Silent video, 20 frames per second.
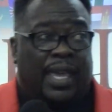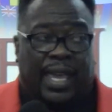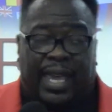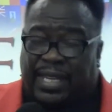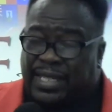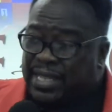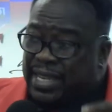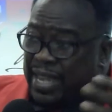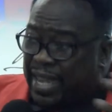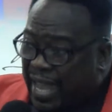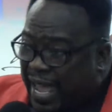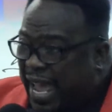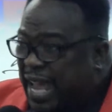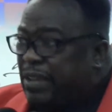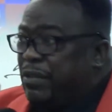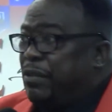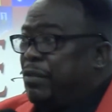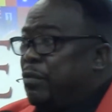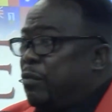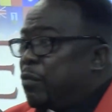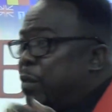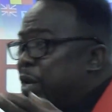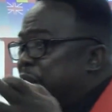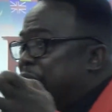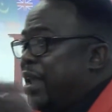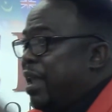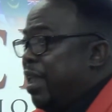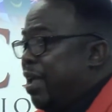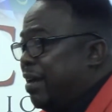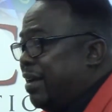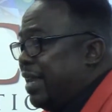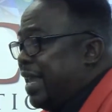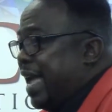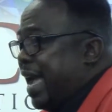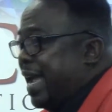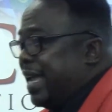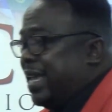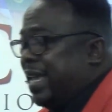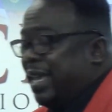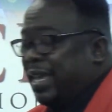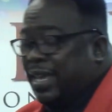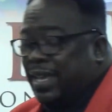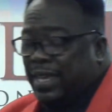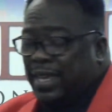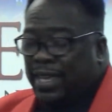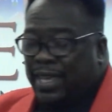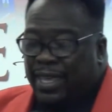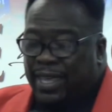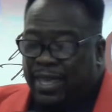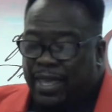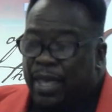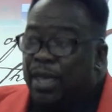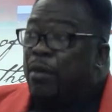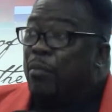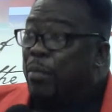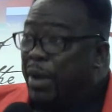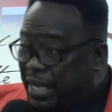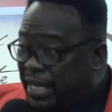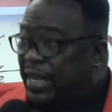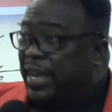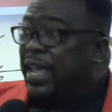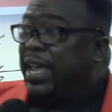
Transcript: It's not what it looked like, but it